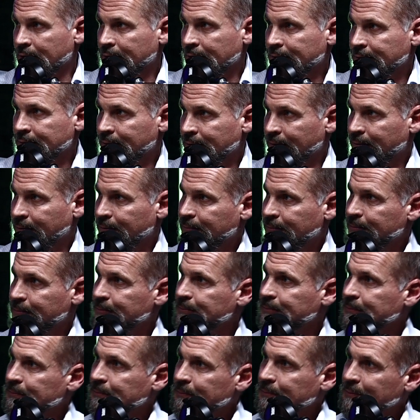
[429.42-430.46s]
dearly,
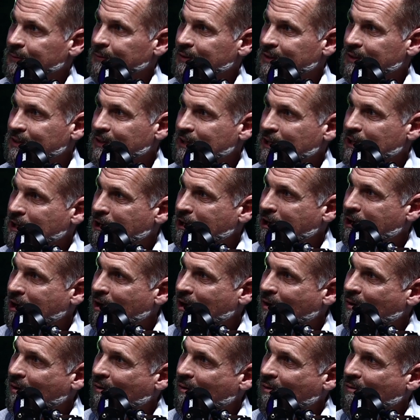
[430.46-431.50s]
but I hesitate on
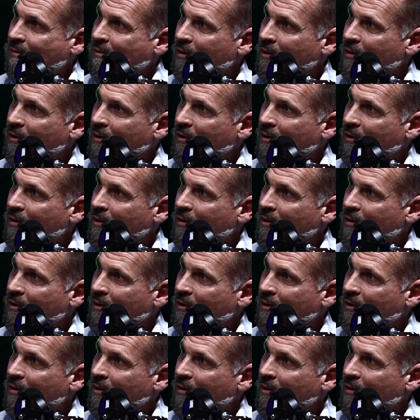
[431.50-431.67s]
saying that.